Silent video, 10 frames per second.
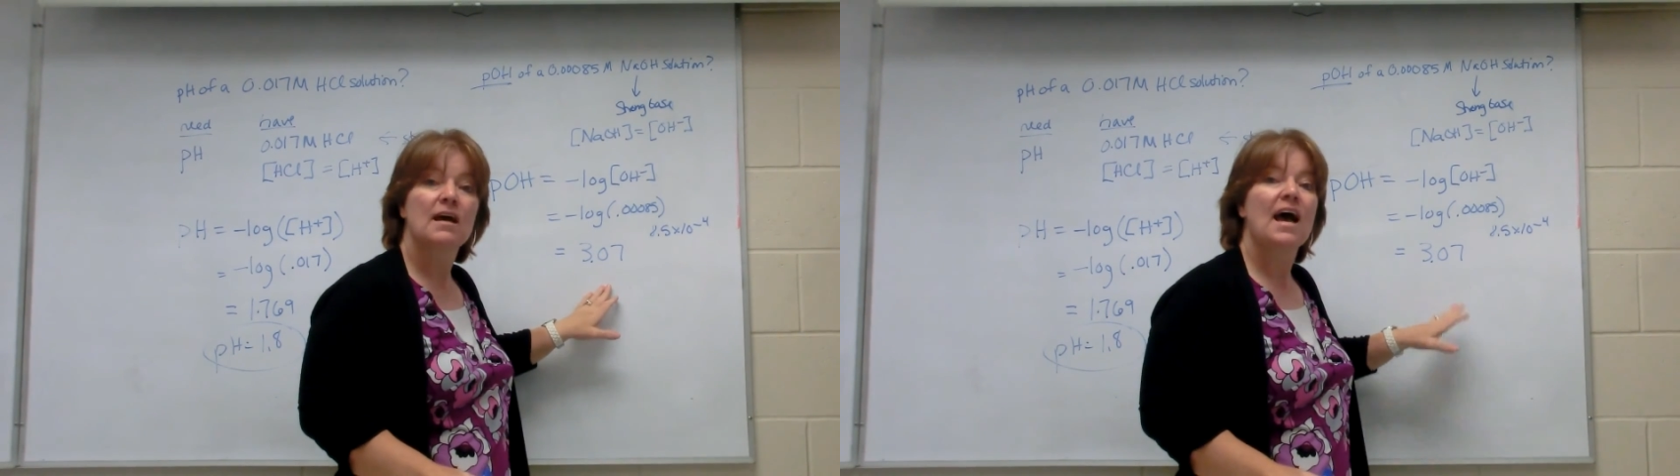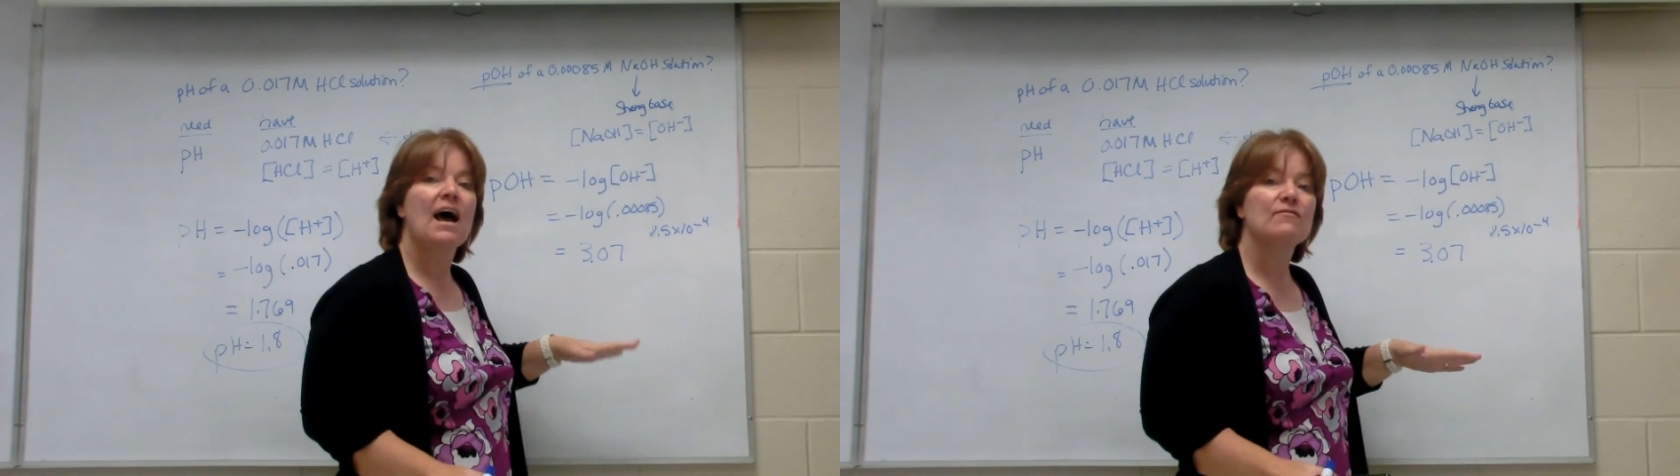
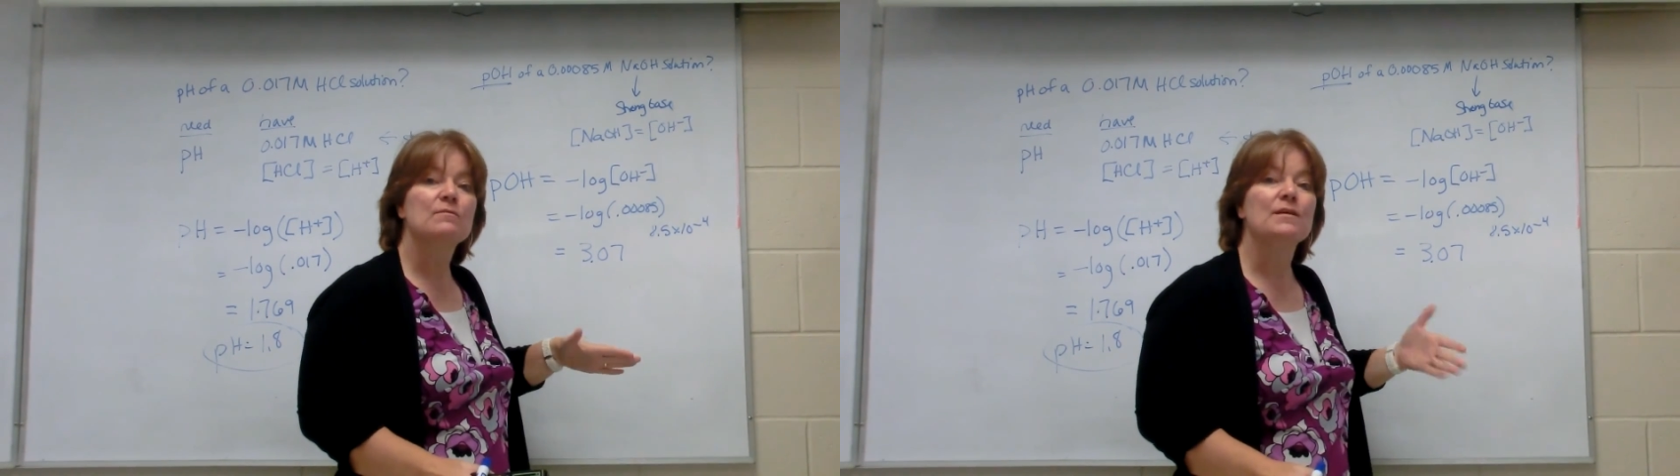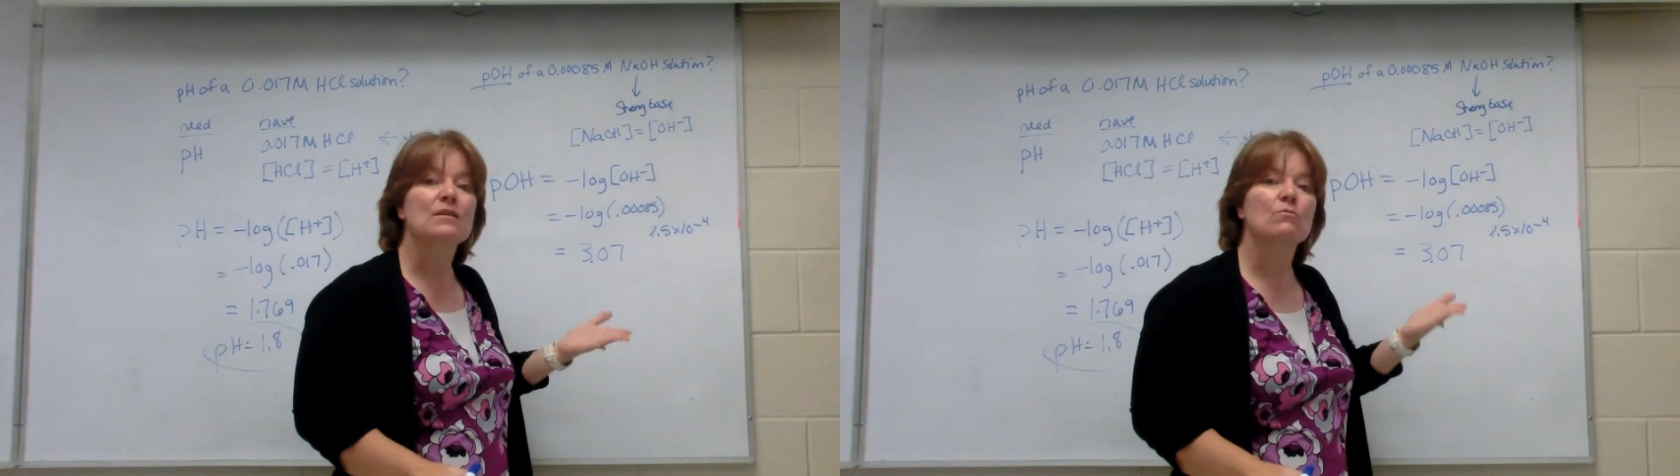have to
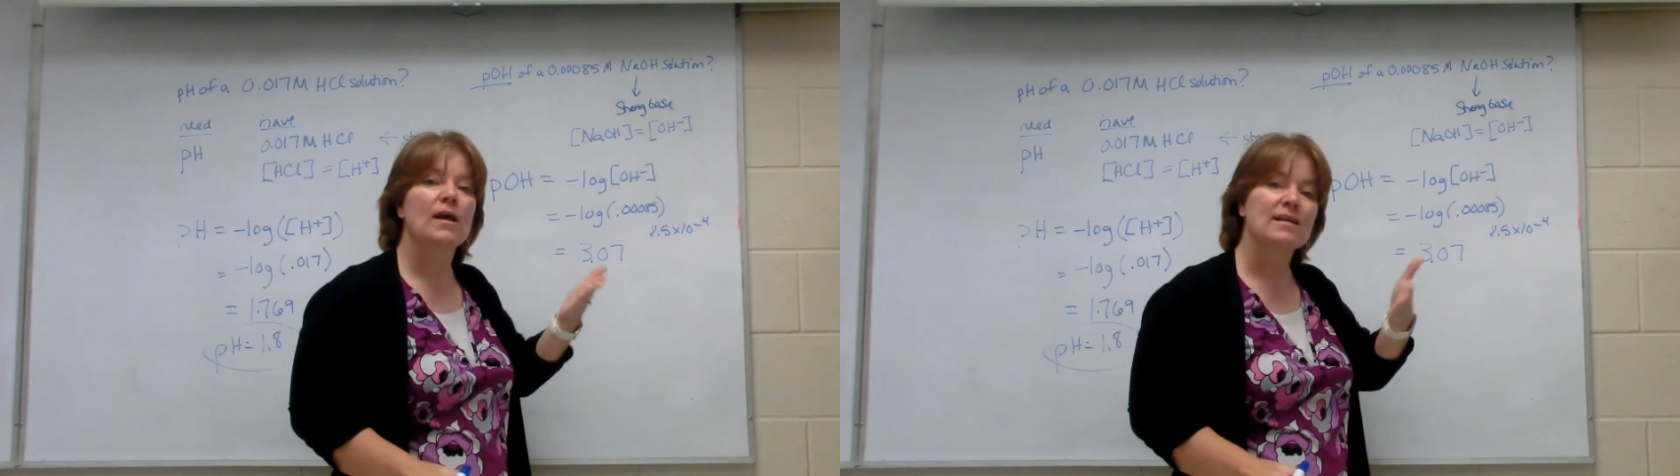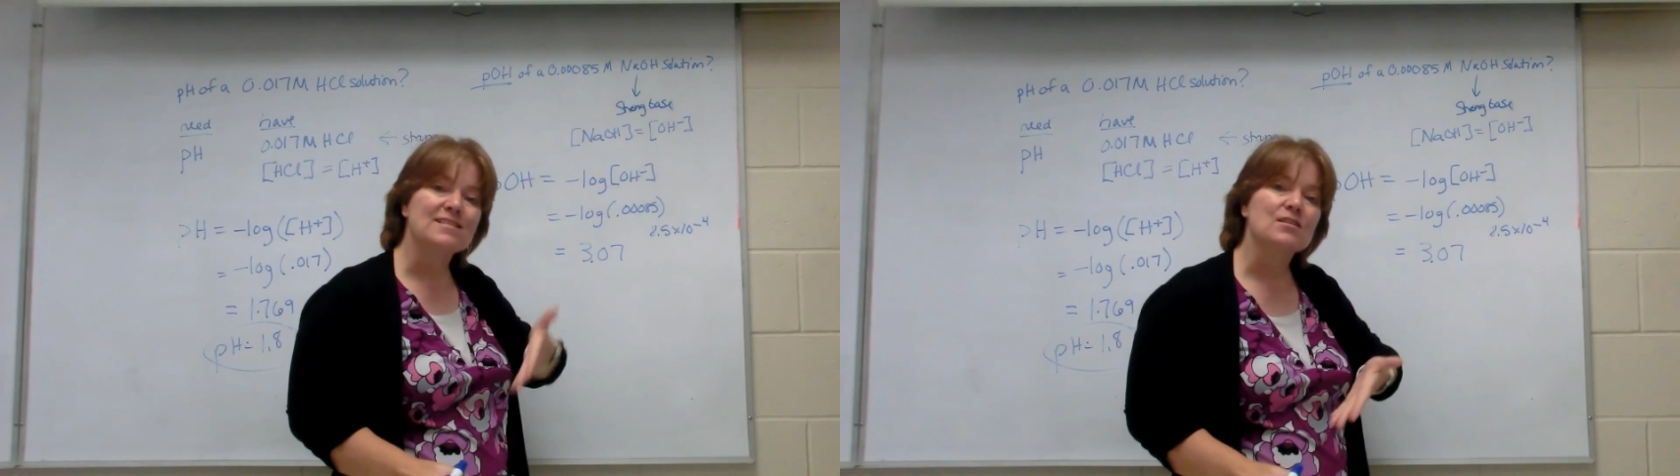be in the
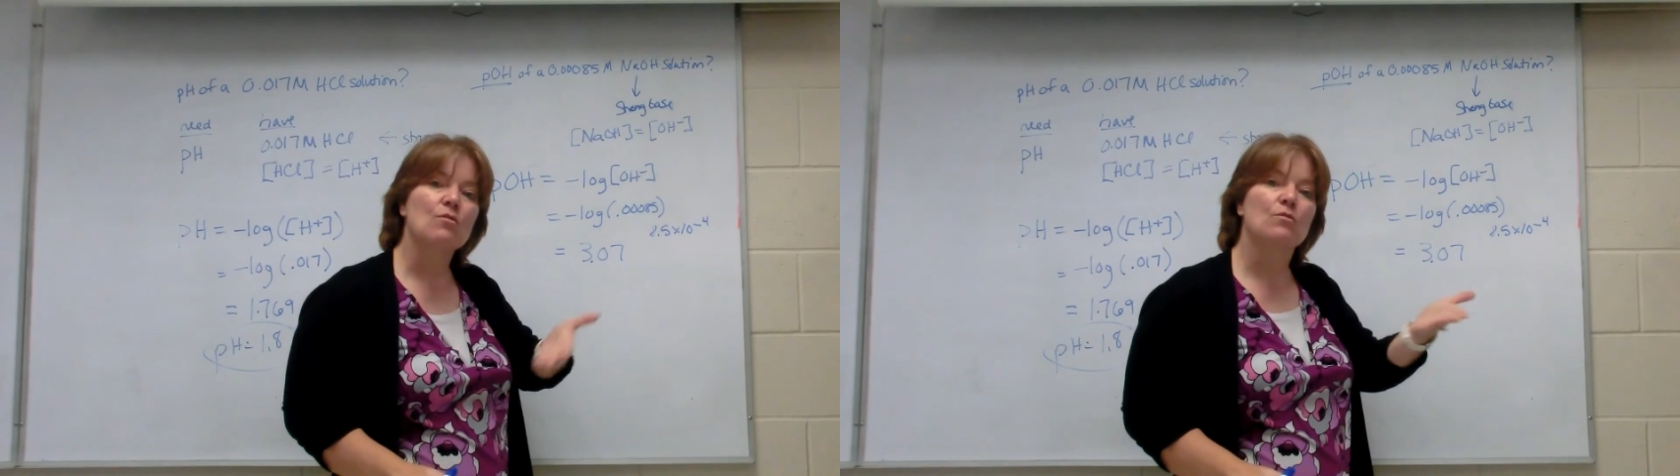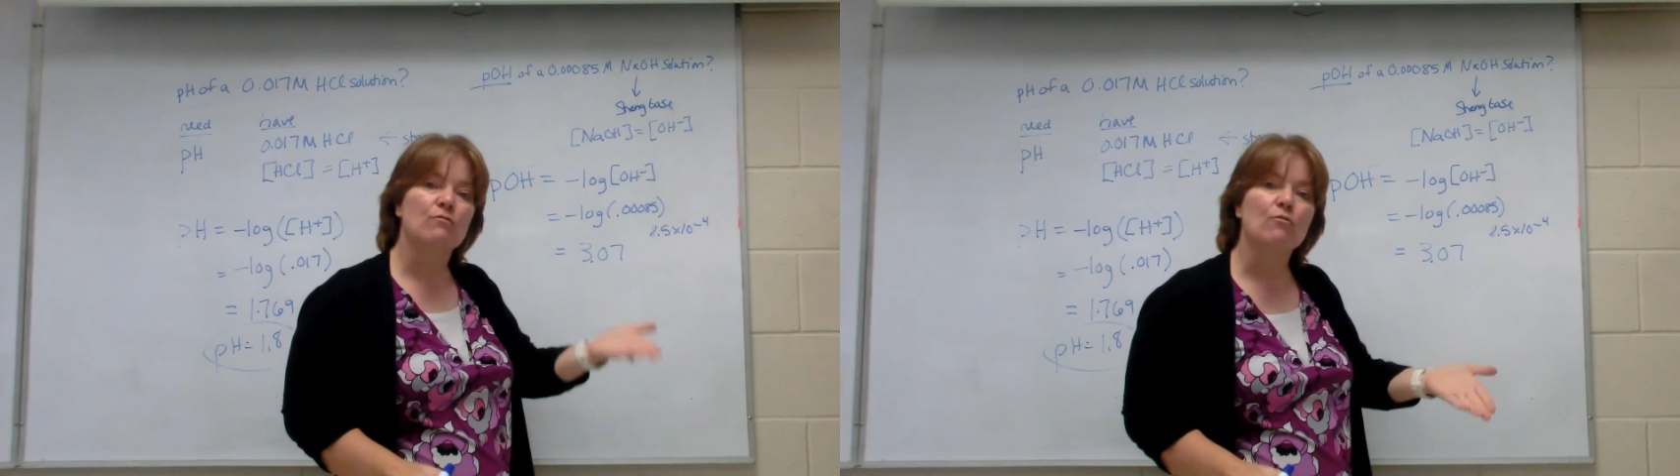range
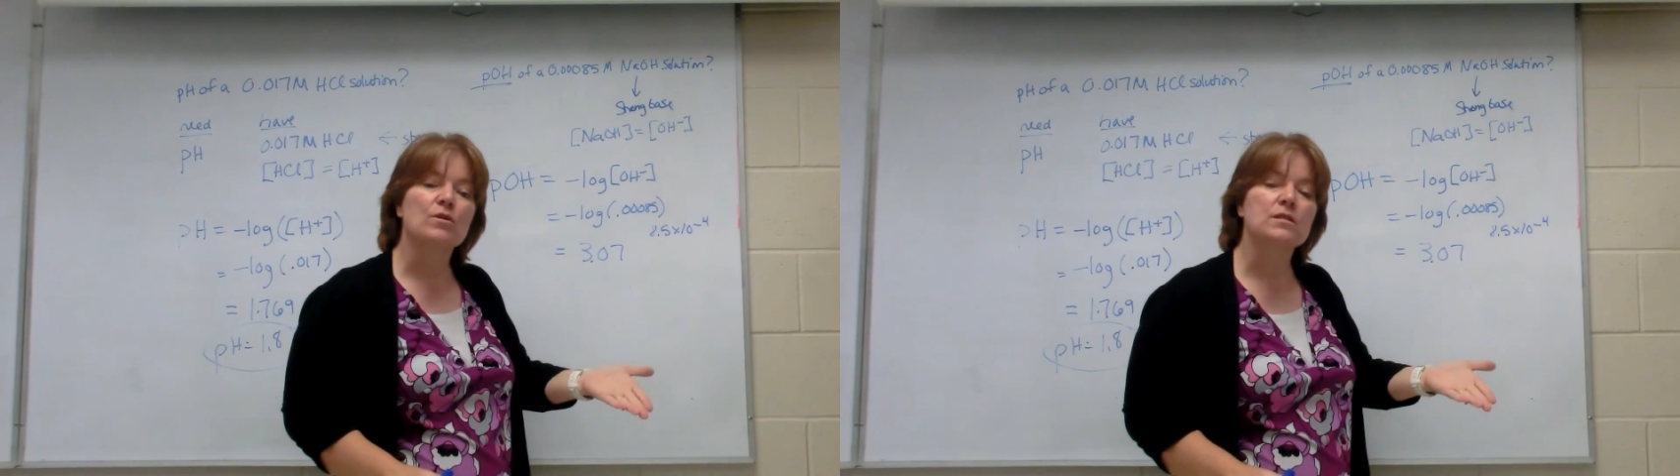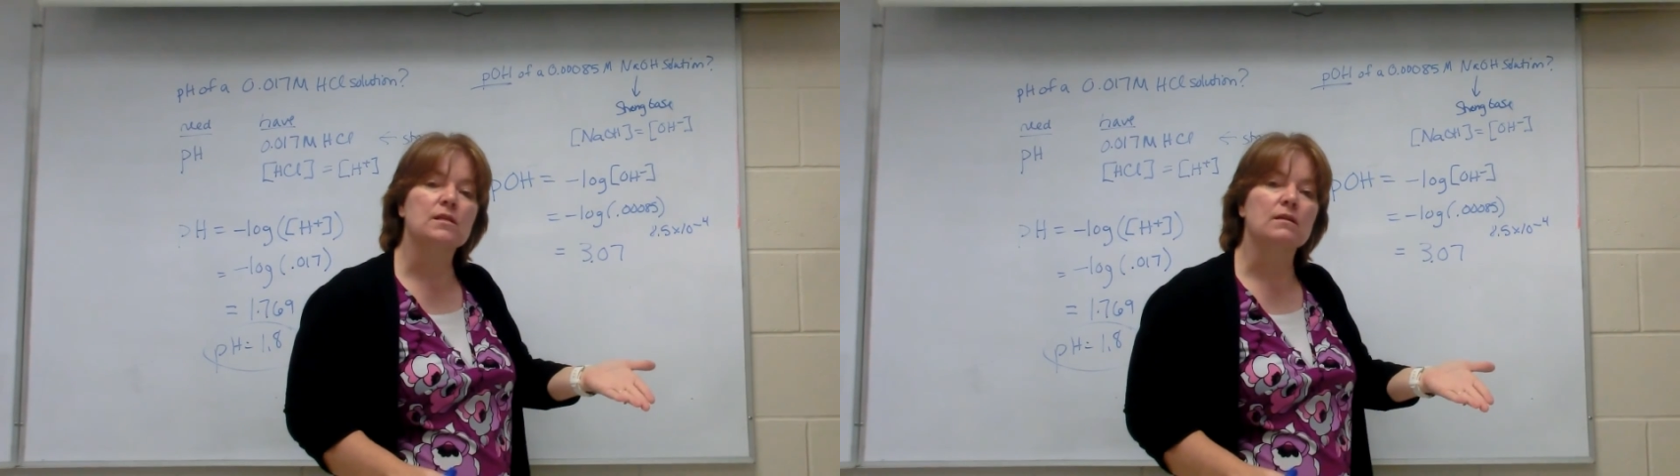0 to
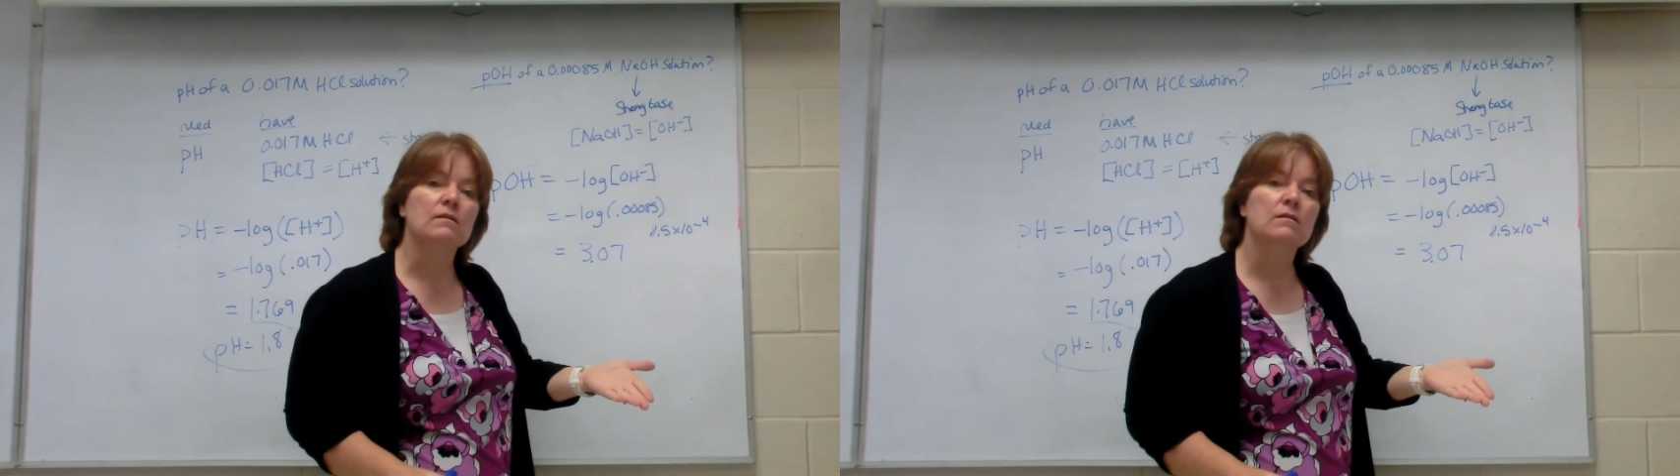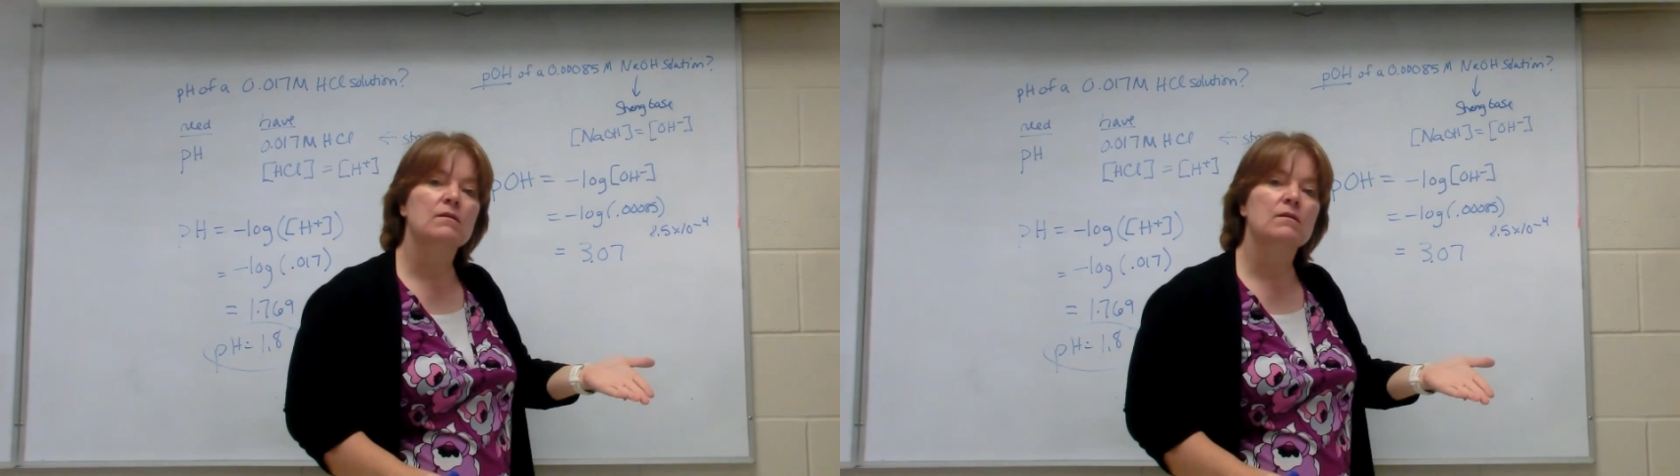14.